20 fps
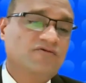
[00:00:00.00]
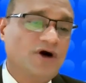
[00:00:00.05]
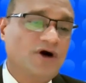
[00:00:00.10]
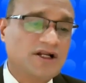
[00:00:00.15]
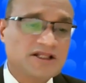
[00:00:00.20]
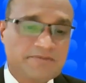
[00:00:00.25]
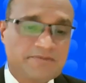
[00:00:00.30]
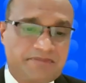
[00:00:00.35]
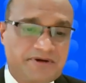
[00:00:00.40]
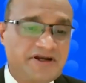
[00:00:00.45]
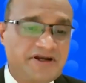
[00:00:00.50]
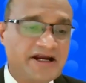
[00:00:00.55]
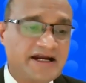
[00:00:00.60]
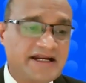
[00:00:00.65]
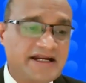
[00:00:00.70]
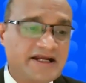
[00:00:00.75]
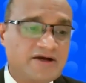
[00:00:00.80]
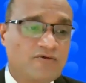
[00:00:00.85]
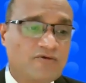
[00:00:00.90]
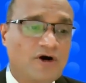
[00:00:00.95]
for the
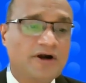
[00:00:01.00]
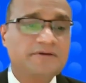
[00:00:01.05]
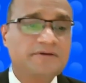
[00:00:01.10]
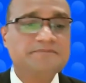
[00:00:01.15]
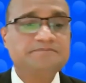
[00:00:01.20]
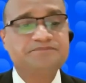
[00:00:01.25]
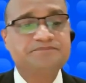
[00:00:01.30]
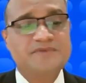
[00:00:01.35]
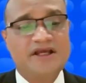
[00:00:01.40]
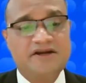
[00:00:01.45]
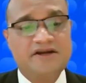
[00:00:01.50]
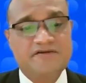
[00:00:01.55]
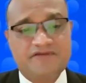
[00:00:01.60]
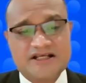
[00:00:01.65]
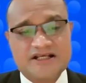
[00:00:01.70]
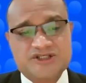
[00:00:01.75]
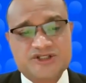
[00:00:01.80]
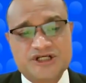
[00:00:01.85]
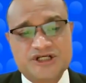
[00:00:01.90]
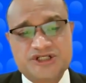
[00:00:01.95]
pediatric ward.
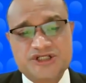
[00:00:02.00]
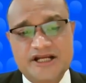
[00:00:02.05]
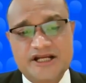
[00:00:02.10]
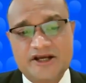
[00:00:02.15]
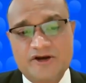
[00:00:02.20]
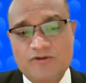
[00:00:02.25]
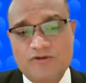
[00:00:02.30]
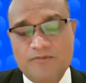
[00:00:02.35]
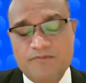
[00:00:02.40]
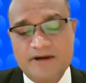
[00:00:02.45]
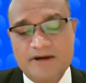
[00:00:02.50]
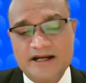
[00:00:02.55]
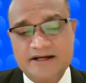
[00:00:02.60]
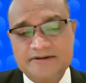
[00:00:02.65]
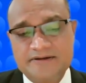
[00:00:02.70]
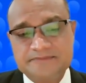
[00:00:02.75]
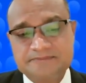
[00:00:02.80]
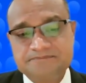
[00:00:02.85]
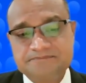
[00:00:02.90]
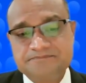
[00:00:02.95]
Infrastructure
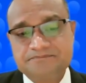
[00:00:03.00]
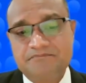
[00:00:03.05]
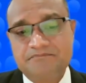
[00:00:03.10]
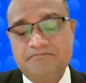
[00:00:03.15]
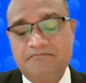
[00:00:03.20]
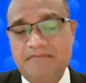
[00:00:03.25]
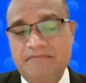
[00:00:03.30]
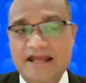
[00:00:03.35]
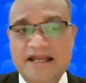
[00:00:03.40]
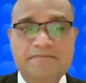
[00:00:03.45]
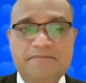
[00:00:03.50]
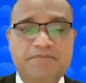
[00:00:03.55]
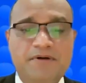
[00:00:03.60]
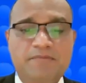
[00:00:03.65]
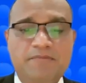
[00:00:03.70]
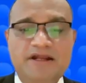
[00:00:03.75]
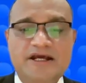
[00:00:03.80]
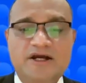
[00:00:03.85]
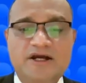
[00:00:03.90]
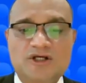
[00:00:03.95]
equipment. Many
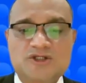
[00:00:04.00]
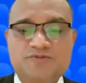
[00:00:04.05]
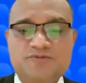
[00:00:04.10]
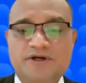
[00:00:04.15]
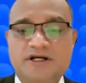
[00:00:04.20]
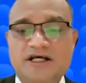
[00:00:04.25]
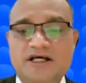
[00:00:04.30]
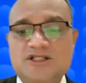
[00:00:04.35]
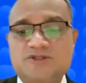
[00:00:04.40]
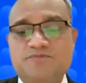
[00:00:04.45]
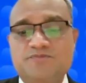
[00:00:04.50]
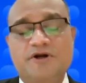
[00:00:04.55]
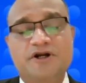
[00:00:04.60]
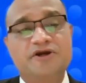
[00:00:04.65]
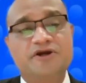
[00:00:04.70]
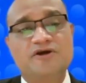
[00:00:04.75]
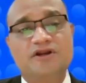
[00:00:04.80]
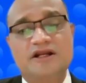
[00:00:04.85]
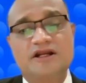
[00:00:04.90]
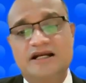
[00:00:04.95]
public hospitals,
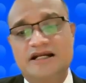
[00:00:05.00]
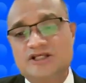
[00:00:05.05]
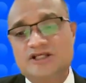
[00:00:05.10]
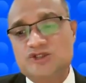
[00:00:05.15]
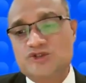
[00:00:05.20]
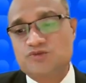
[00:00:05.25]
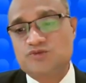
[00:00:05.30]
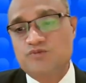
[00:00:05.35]
particularly in